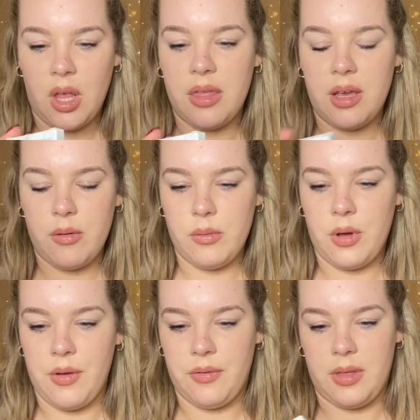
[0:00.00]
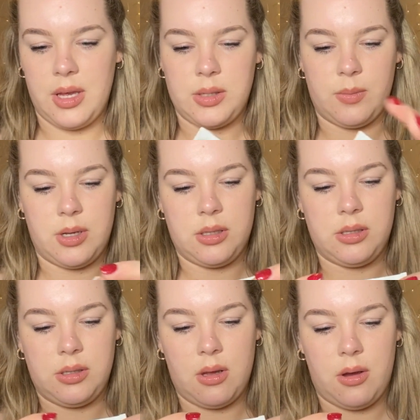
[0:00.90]
I think we'll go for these
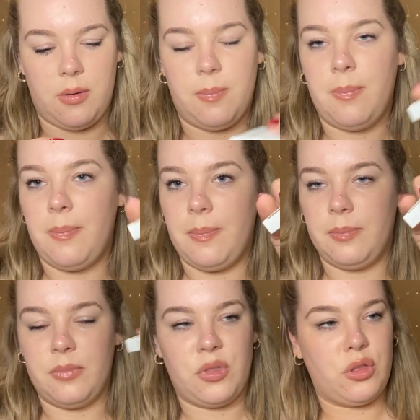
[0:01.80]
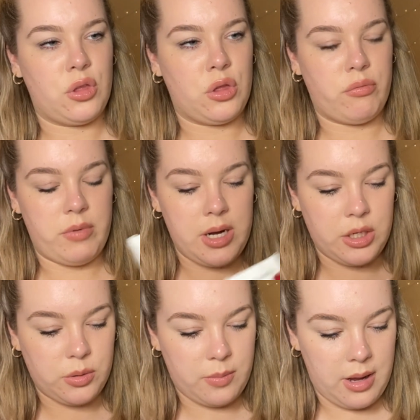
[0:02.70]
ones. So
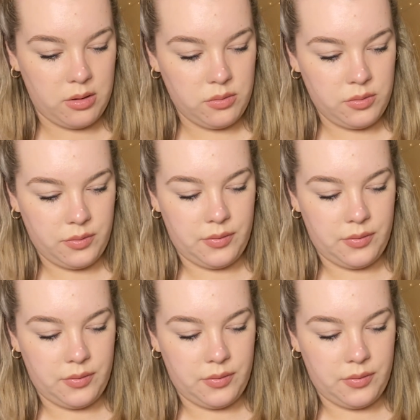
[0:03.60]
312.